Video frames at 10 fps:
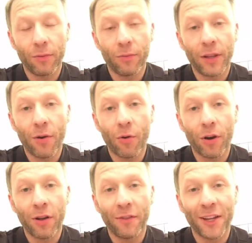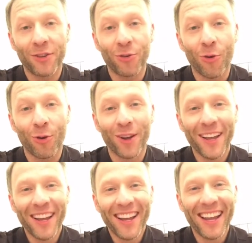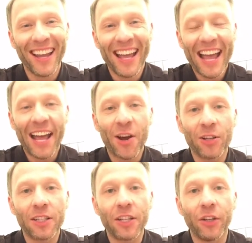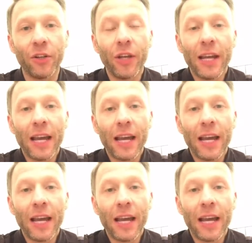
When they're old enough, they can talk and answer you.